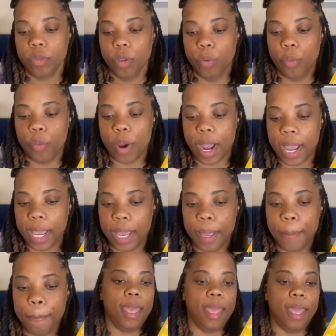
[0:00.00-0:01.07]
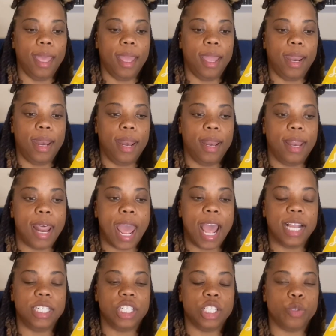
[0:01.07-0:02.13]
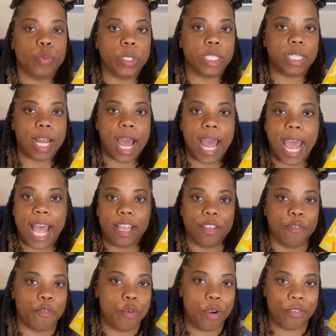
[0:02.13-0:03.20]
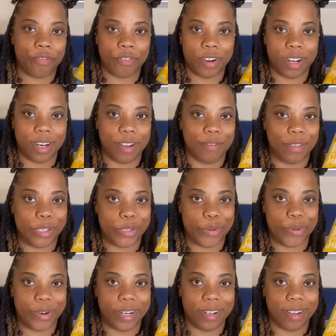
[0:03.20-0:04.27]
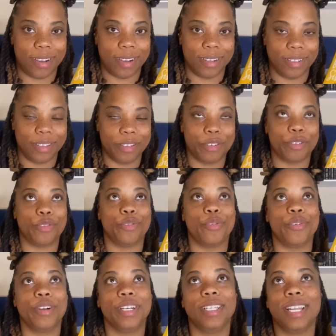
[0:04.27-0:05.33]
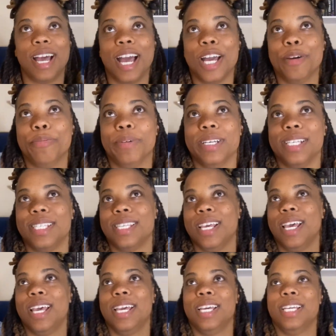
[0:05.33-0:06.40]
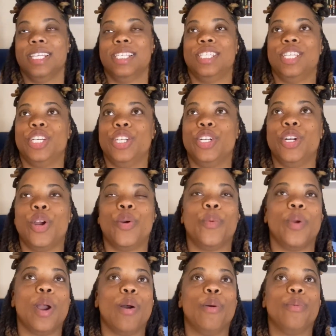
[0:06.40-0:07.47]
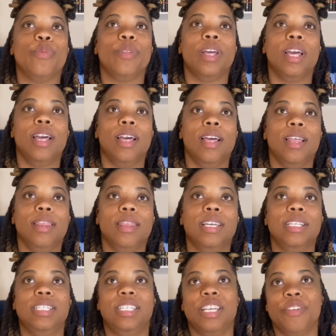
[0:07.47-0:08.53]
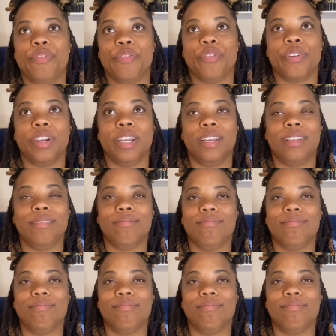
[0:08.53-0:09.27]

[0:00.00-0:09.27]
right? And that just was not at the forefront of the storyline. The storyline was centered around the different